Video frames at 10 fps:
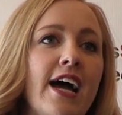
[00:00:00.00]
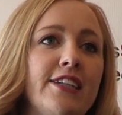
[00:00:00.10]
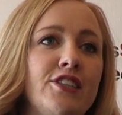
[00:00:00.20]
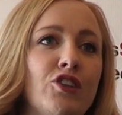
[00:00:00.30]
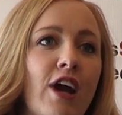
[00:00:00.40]

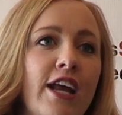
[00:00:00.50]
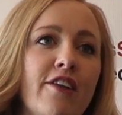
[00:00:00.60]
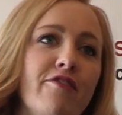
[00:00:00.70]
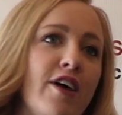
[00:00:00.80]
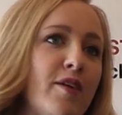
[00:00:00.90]
to try
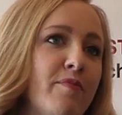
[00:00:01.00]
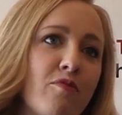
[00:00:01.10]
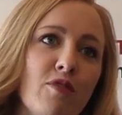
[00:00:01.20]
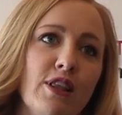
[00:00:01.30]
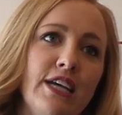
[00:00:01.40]
and develop
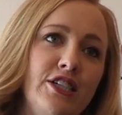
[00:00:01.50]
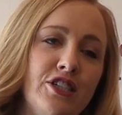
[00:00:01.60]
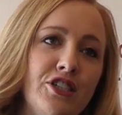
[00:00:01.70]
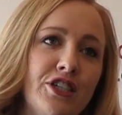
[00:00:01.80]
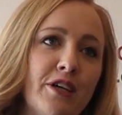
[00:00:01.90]

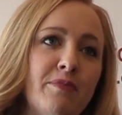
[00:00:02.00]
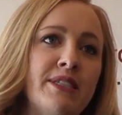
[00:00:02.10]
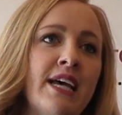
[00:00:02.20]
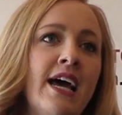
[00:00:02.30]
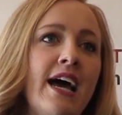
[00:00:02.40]

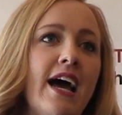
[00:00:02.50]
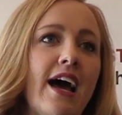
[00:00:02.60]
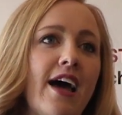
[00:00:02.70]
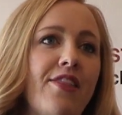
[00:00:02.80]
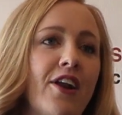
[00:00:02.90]
relationships
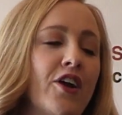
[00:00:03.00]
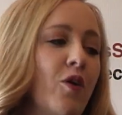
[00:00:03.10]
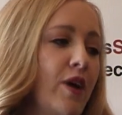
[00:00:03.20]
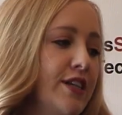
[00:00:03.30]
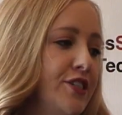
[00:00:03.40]
that are
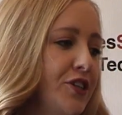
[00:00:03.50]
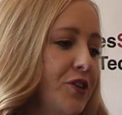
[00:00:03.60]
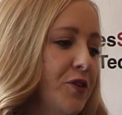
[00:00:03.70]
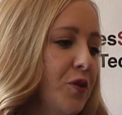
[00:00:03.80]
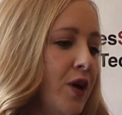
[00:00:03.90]
going
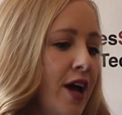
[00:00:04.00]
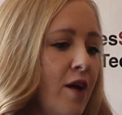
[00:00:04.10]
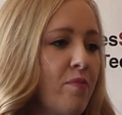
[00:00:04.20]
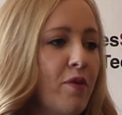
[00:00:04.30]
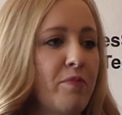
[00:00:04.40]
to
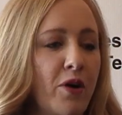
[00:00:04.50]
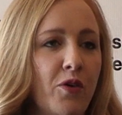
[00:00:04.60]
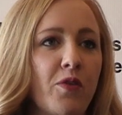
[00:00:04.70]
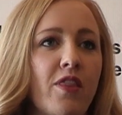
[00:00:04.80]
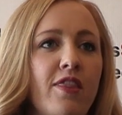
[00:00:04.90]

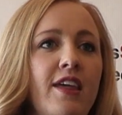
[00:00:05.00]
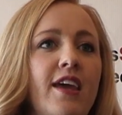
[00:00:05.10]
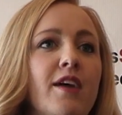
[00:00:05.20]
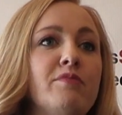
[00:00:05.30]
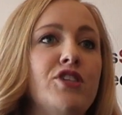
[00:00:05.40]
promote
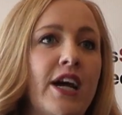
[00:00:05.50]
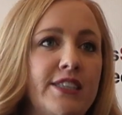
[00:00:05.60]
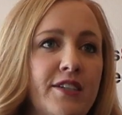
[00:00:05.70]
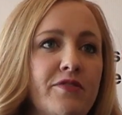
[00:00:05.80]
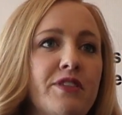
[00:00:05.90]
the
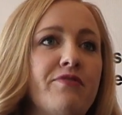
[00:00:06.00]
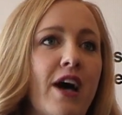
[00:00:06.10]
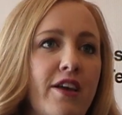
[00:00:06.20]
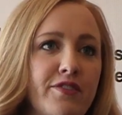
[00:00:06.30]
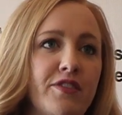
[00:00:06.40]
objectives and
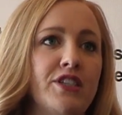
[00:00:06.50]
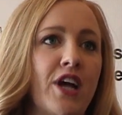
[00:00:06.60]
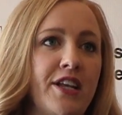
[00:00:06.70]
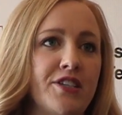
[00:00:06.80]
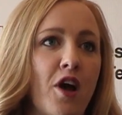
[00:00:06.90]
values of the
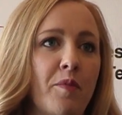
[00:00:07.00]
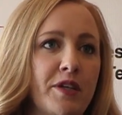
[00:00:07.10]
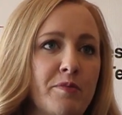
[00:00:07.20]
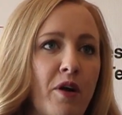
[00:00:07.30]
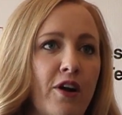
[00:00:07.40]
Chinese
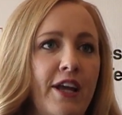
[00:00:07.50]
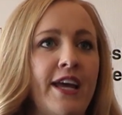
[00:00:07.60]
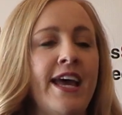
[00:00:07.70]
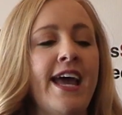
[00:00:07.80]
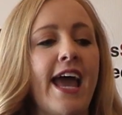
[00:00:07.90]
Communist Party.
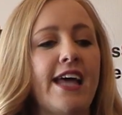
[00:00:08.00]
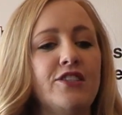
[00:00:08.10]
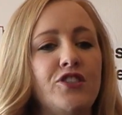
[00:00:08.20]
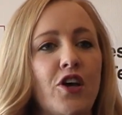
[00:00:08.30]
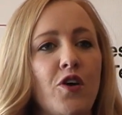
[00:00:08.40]

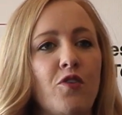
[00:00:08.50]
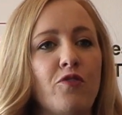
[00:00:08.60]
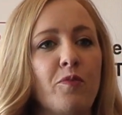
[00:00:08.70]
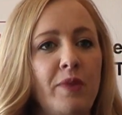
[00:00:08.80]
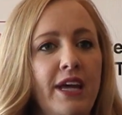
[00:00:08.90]
And so
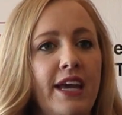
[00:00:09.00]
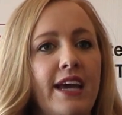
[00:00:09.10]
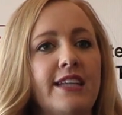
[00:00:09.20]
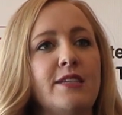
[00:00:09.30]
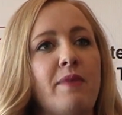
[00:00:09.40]
for
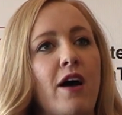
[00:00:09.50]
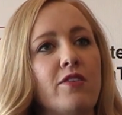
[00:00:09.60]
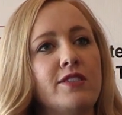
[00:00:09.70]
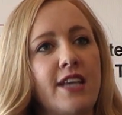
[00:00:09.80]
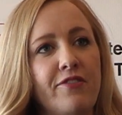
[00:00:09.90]
me, it's
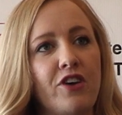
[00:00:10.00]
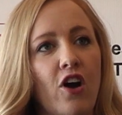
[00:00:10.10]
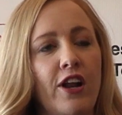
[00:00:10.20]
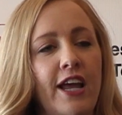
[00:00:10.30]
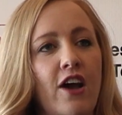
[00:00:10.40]
about
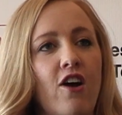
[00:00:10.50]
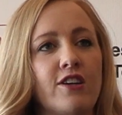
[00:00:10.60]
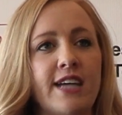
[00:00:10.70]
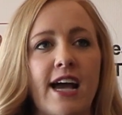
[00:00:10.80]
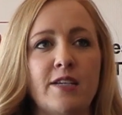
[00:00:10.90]
safeguarding
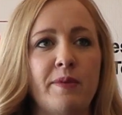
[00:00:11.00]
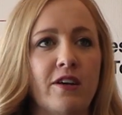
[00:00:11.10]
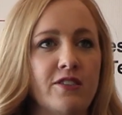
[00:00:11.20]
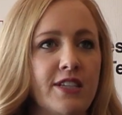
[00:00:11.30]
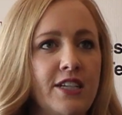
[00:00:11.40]
our
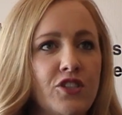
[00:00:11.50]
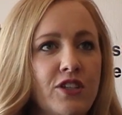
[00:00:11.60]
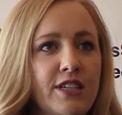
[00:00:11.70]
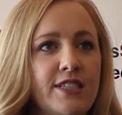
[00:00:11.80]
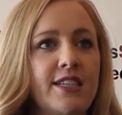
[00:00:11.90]
taxpayers'
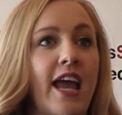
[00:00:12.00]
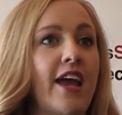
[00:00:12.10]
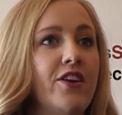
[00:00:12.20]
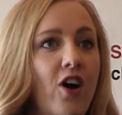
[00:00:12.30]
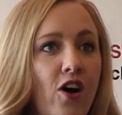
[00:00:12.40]
interests
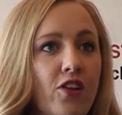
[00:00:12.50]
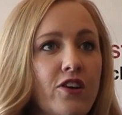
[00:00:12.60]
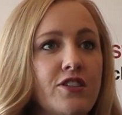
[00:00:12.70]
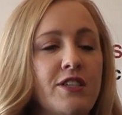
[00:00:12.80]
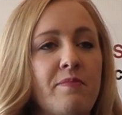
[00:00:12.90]
and
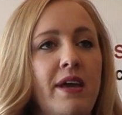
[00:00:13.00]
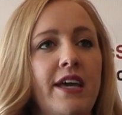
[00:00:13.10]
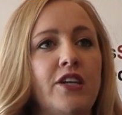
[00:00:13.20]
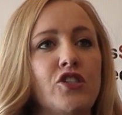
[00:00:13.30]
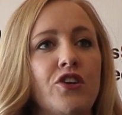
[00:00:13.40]
dollars and
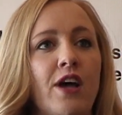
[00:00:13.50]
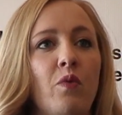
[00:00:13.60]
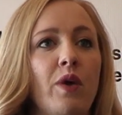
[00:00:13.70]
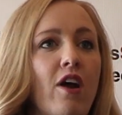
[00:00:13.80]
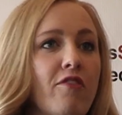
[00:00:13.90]
making sure
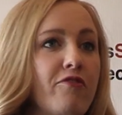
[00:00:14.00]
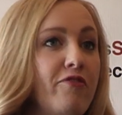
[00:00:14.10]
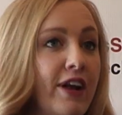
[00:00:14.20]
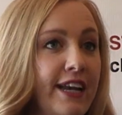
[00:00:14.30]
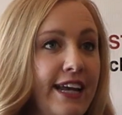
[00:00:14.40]
that we aren't
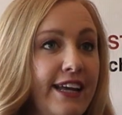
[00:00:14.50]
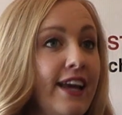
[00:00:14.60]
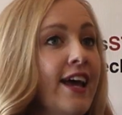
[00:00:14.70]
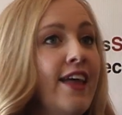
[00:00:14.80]
funding